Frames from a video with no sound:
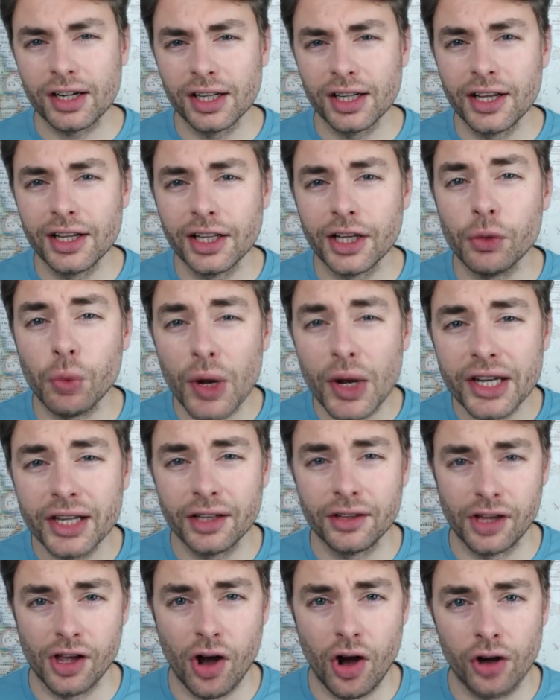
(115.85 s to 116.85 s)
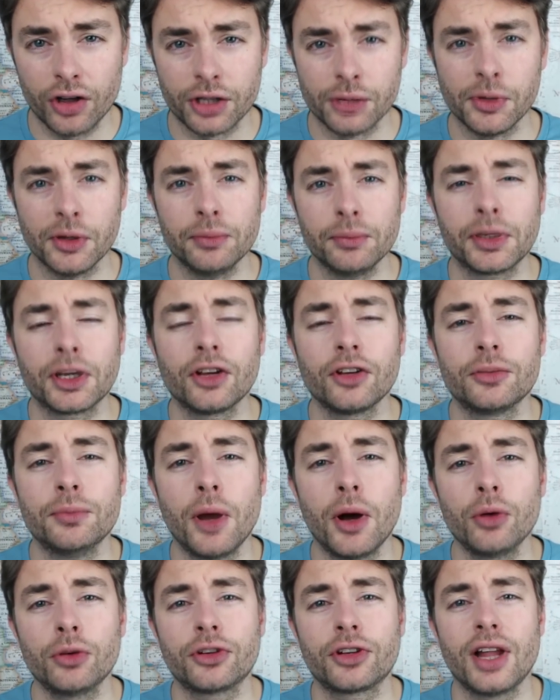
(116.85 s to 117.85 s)
clearly winning the argument because
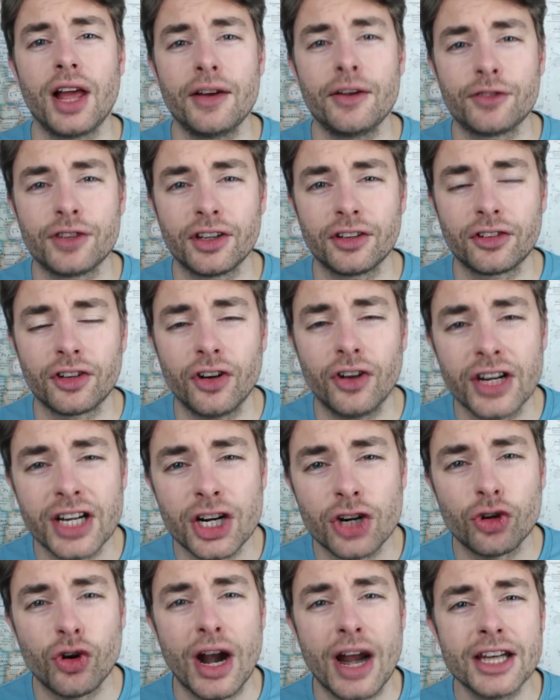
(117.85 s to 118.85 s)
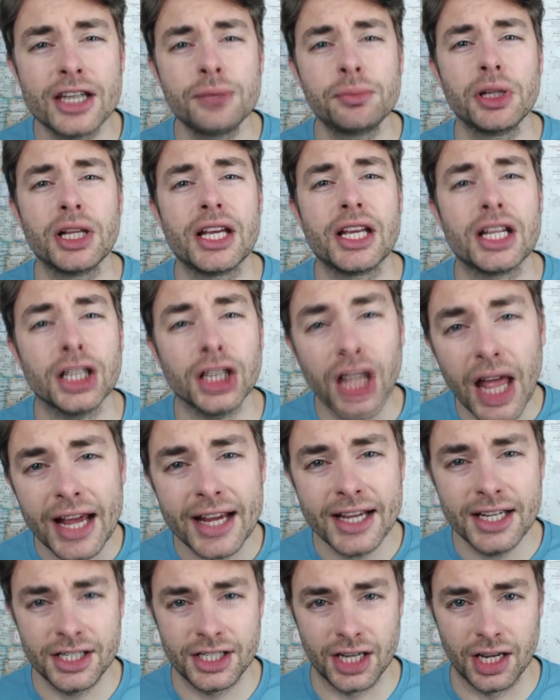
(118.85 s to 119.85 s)
most leftists are incredibly
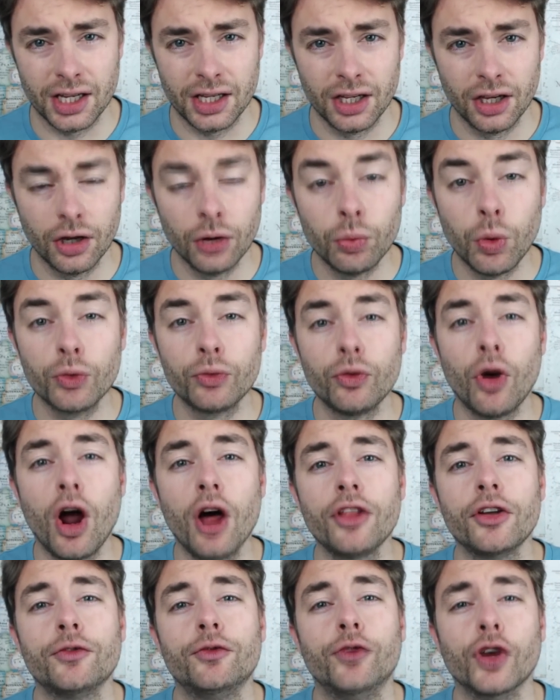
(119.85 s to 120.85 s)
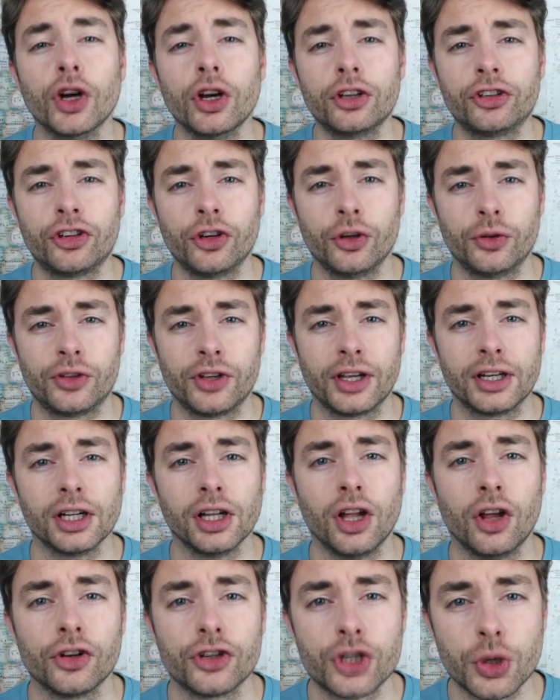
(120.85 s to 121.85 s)
lazy and would rather virtue
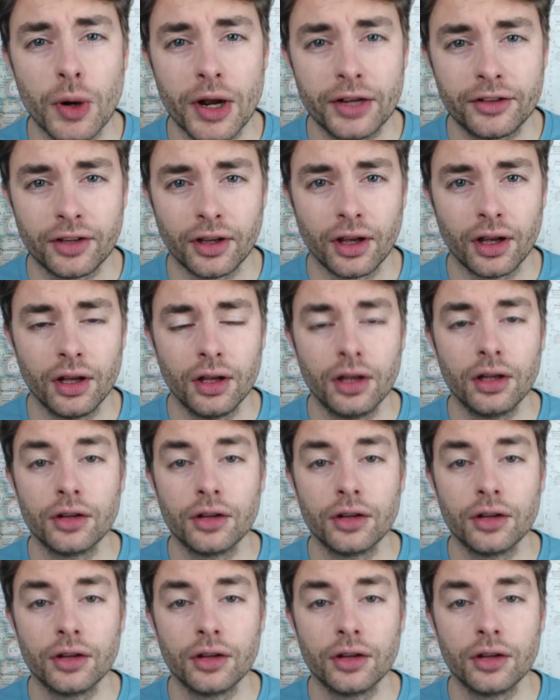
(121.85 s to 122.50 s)
signal on Twitter